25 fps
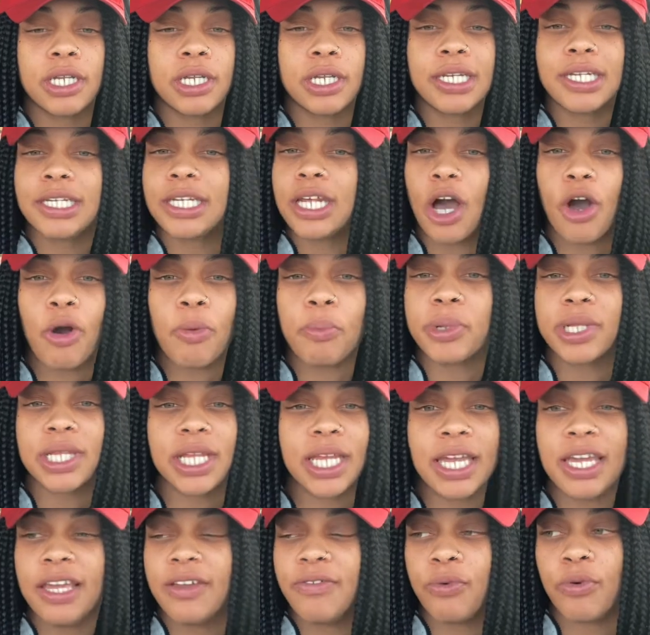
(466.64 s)

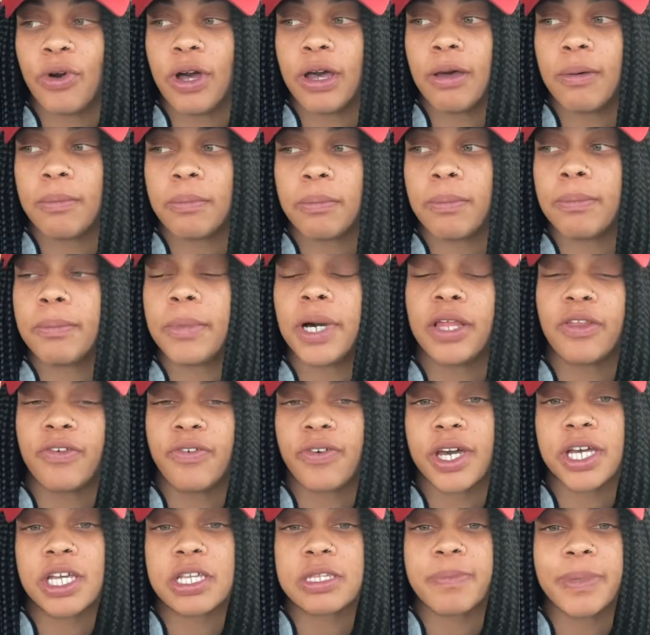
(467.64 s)
what
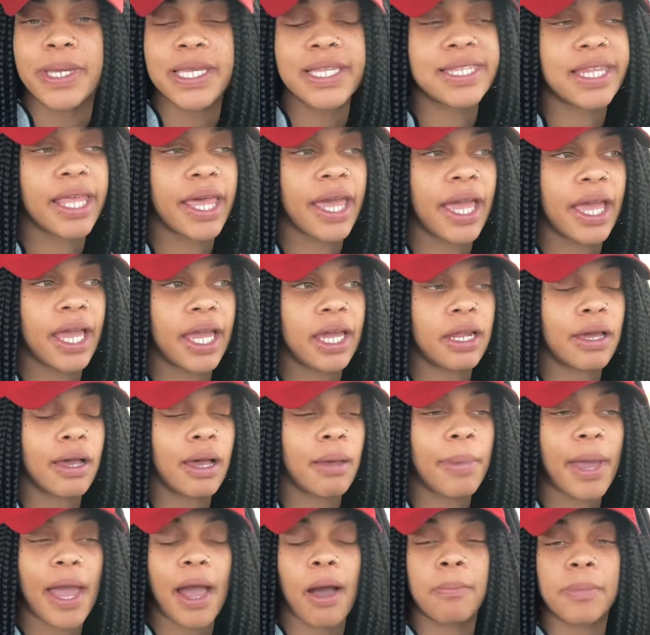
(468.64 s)
motherfuckers be saying
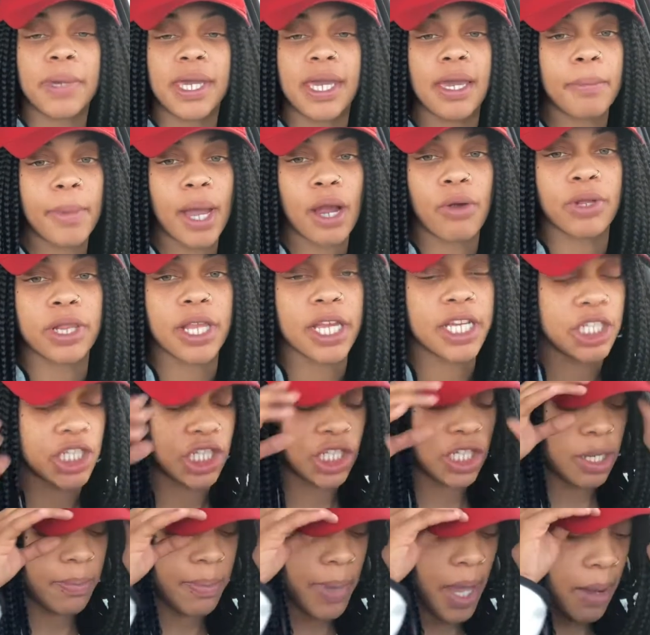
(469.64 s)
about me and my
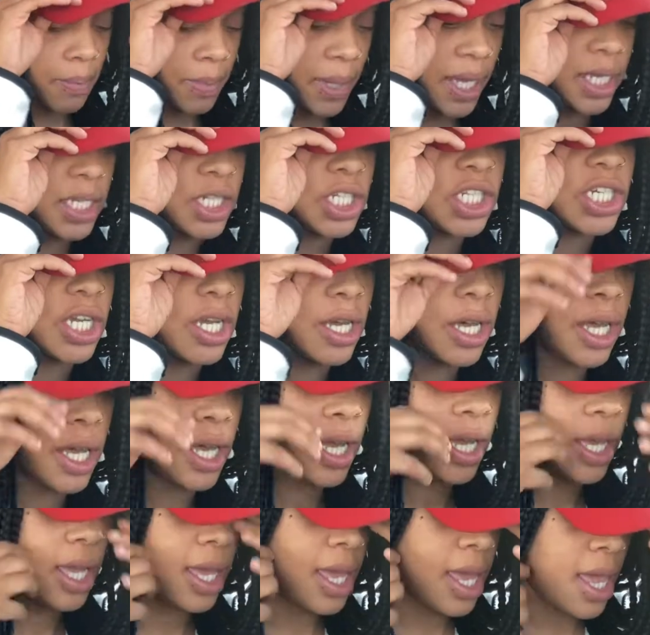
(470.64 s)
relationship, about me and
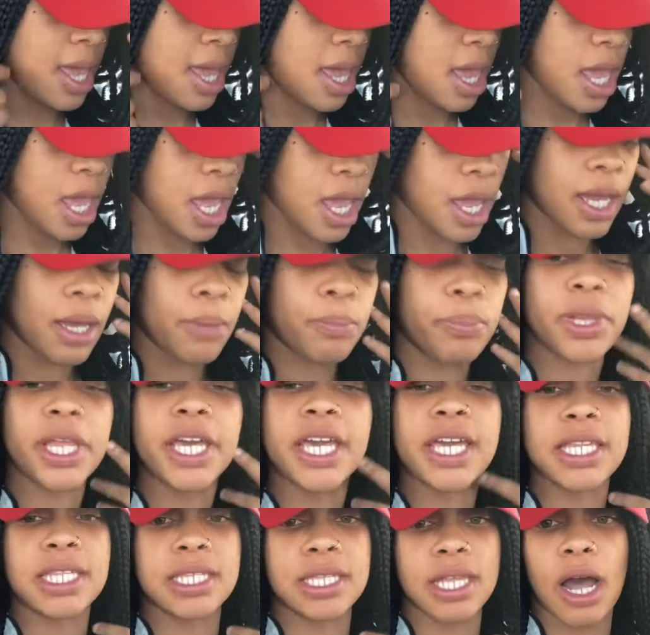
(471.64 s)
Sean.
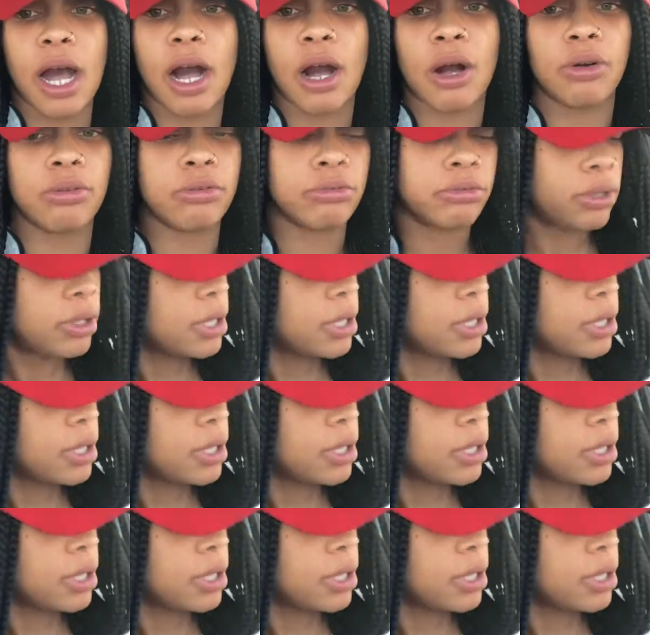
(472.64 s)
Please don't.